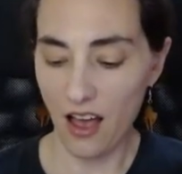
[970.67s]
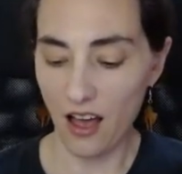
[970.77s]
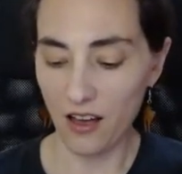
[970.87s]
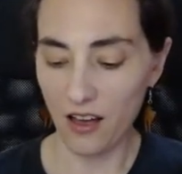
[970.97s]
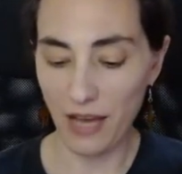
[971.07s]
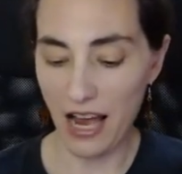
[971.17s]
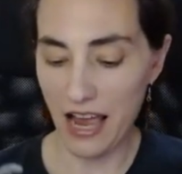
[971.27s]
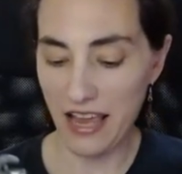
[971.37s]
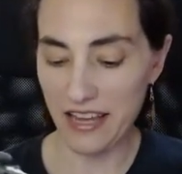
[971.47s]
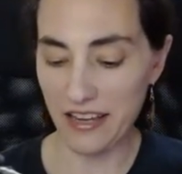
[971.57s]

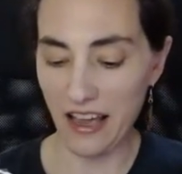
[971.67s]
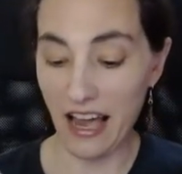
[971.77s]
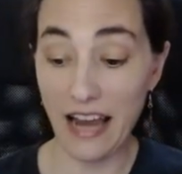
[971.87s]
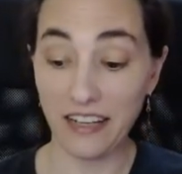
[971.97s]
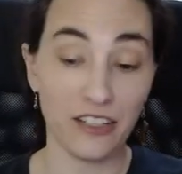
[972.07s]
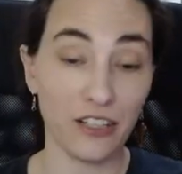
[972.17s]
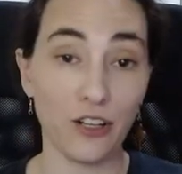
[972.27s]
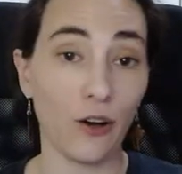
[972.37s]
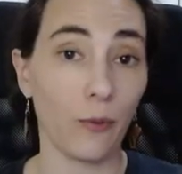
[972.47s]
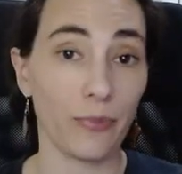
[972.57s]
I didn't know,